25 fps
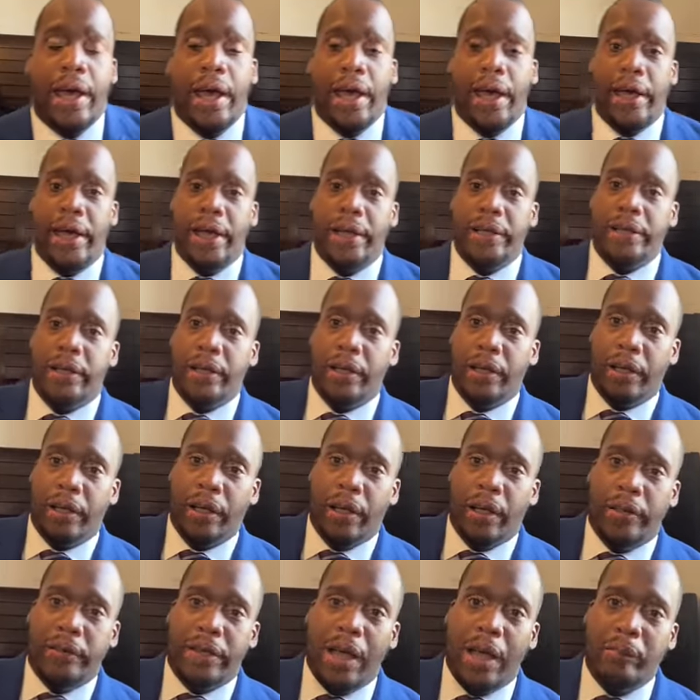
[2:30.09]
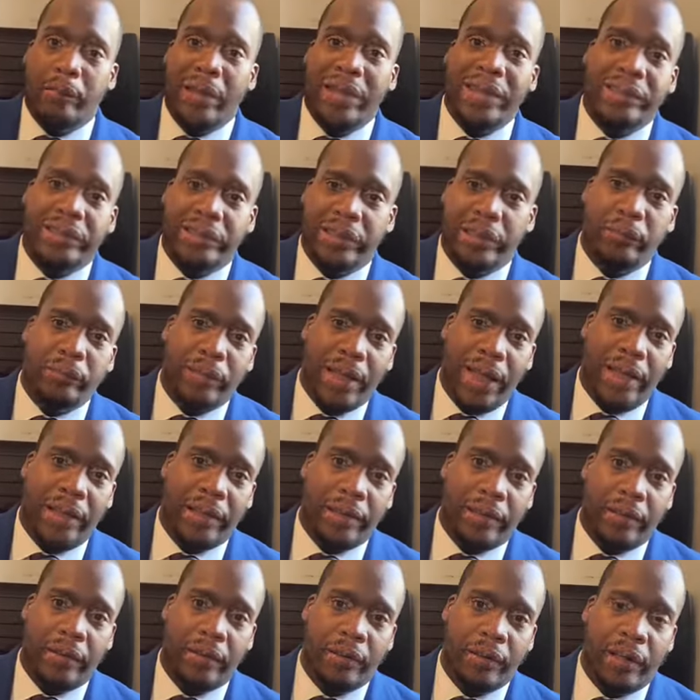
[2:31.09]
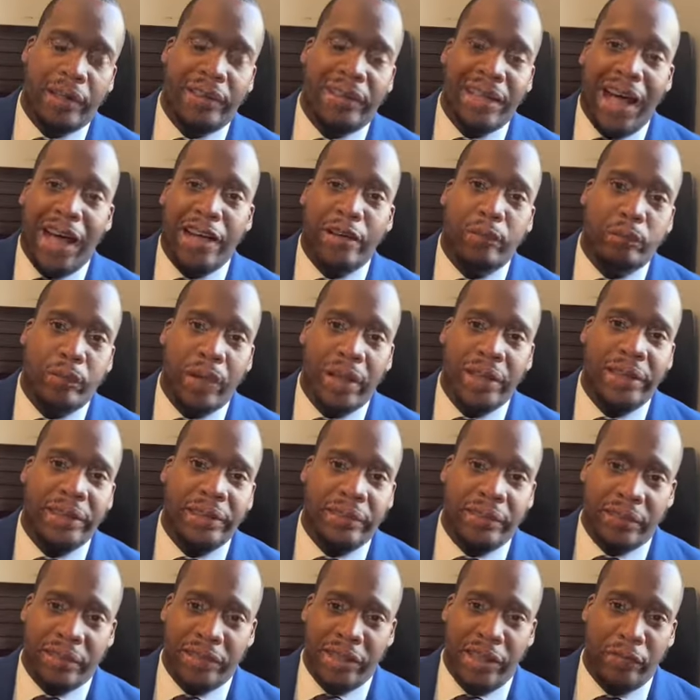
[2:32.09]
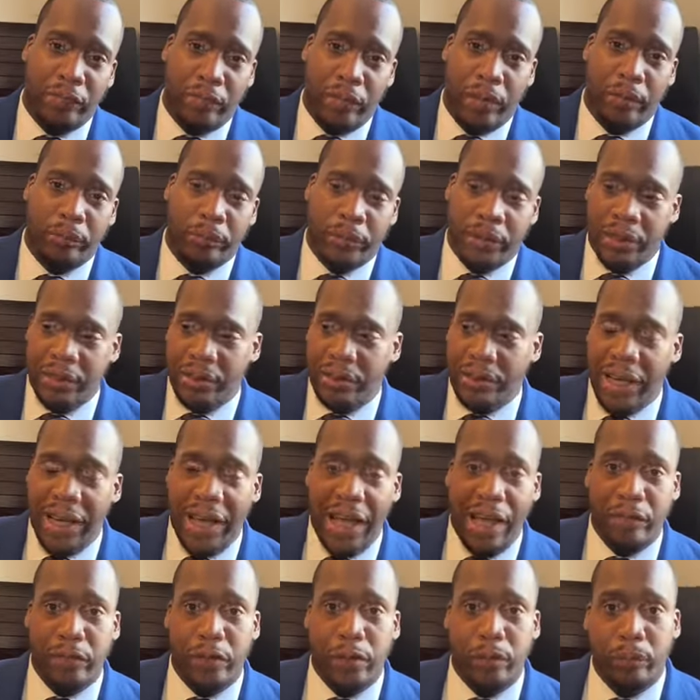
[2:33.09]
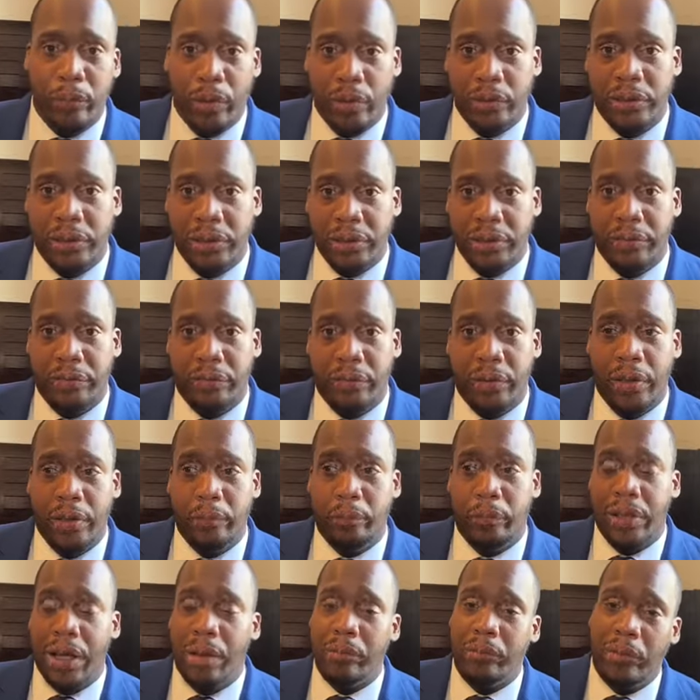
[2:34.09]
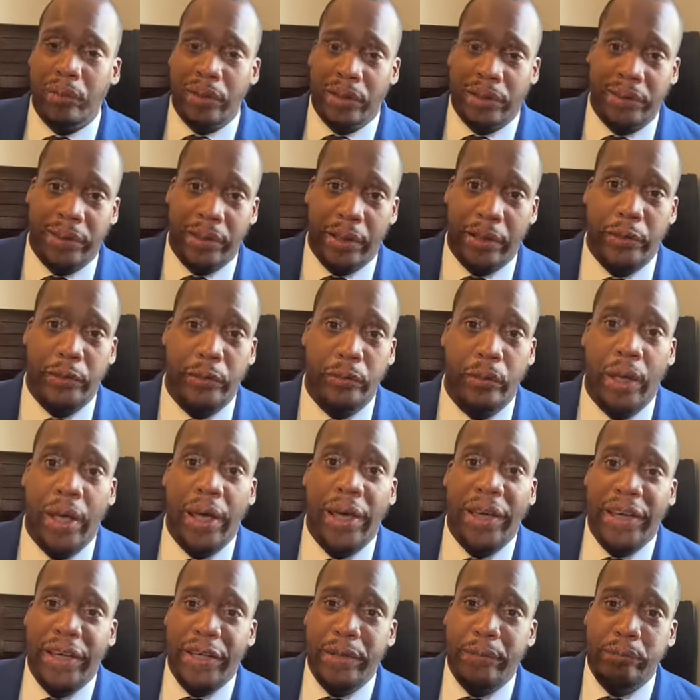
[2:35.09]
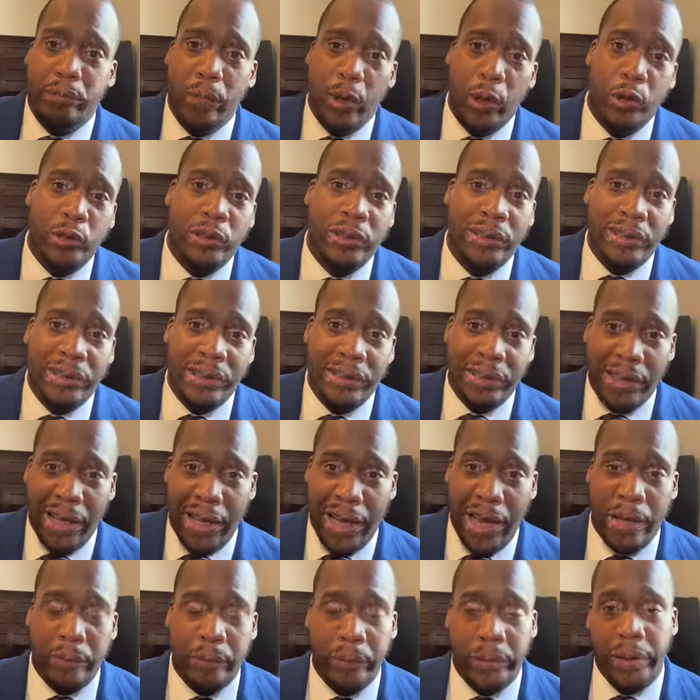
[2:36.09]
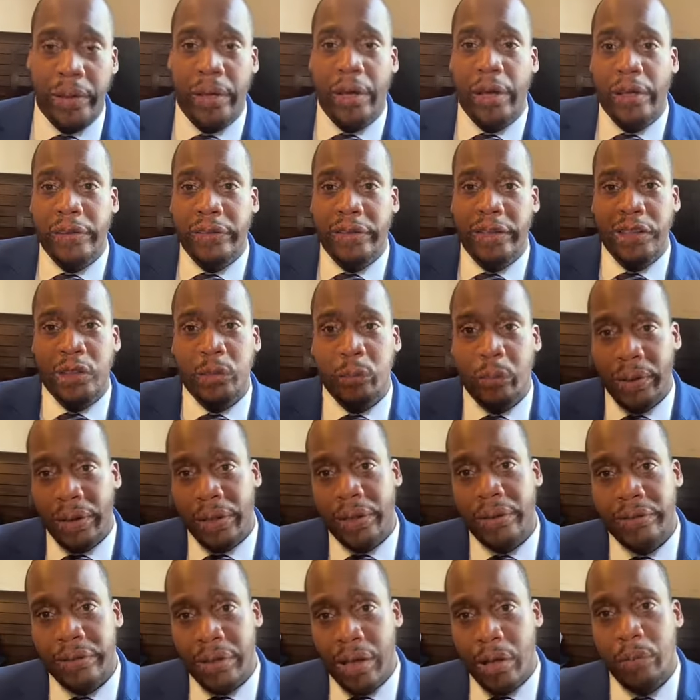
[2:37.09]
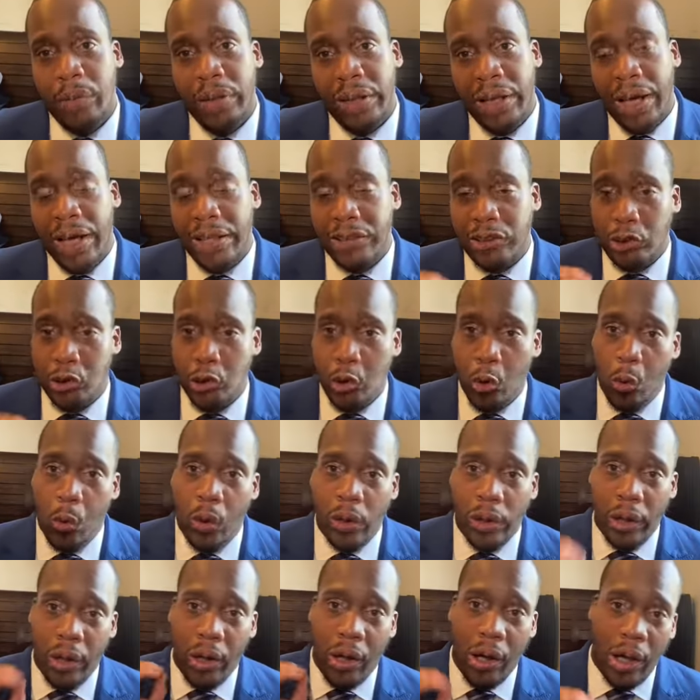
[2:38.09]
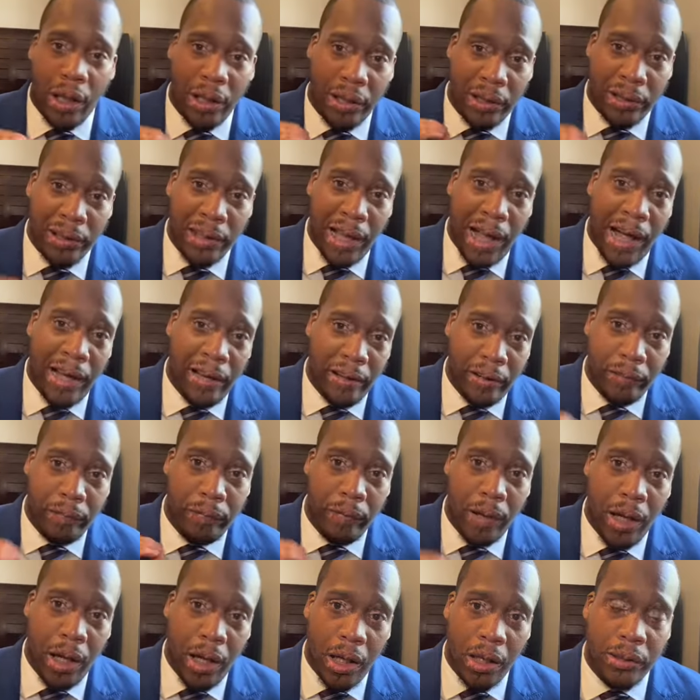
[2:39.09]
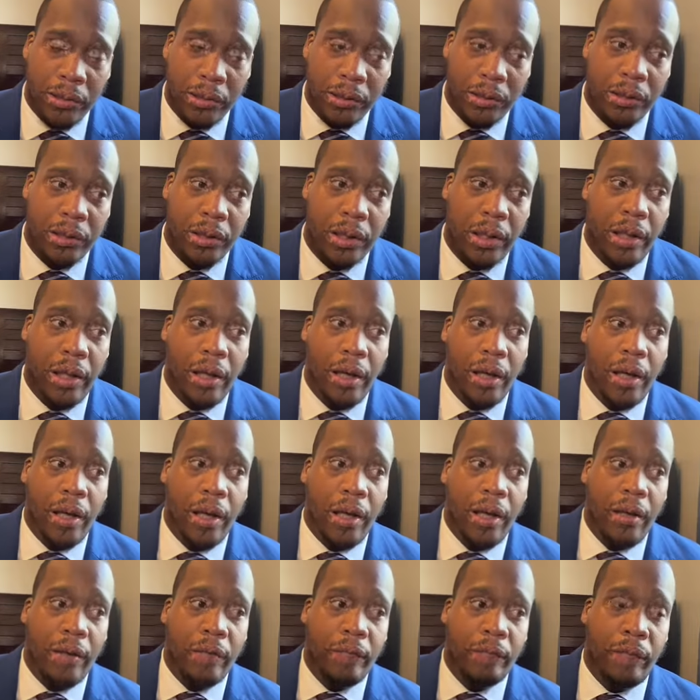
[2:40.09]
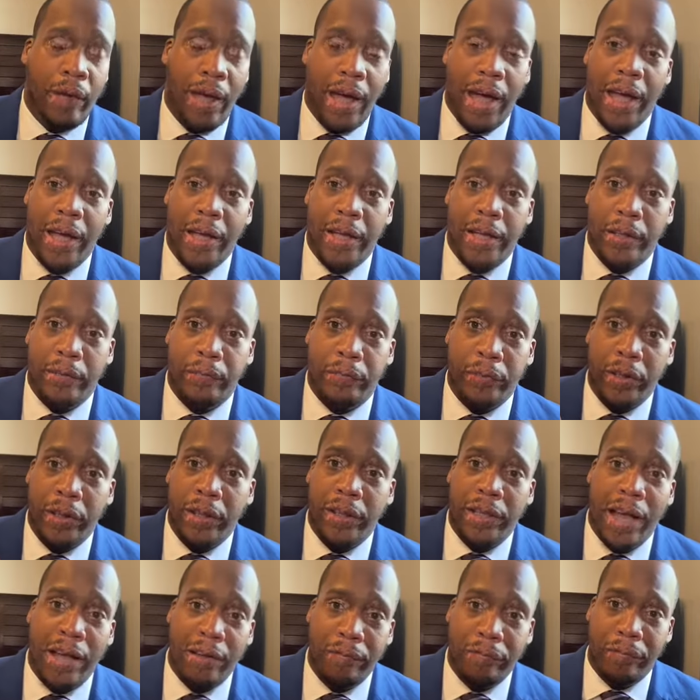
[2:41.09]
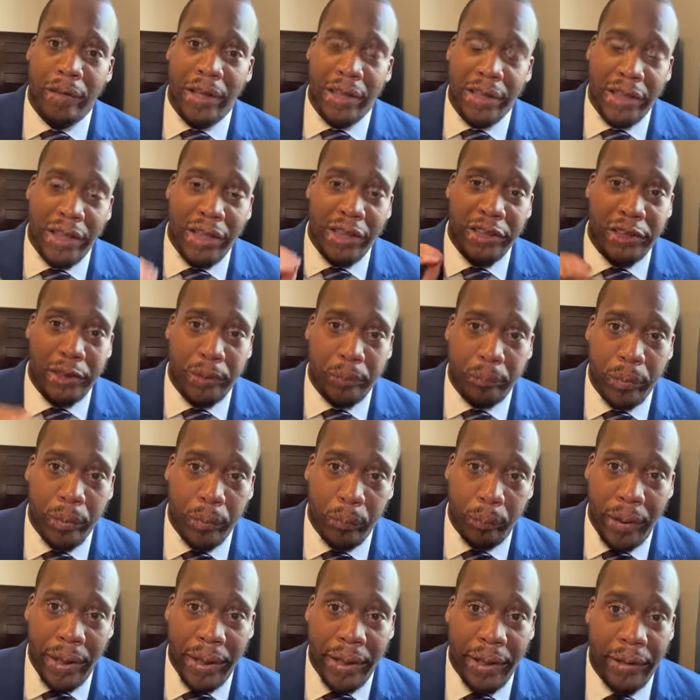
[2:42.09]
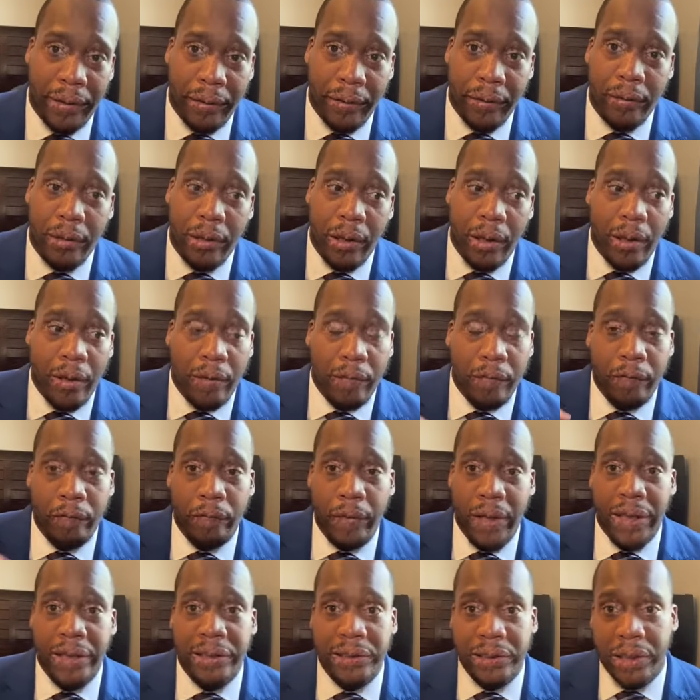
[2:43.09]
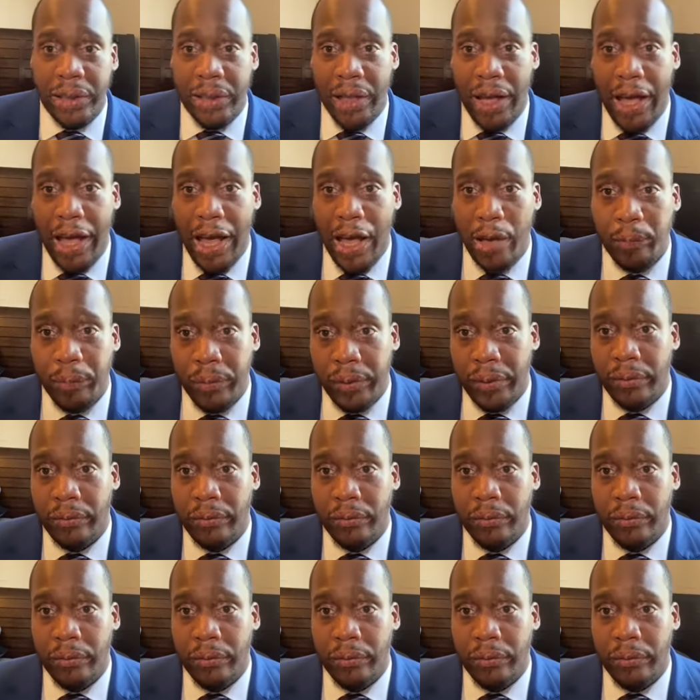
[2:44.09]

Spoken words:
And that may seem like a lot of money to save up just to have an emergency fund, but I'm going to tell you, emergencies happen. This pandemic has taught a lot of us that if you're not financially prepared, things can happen.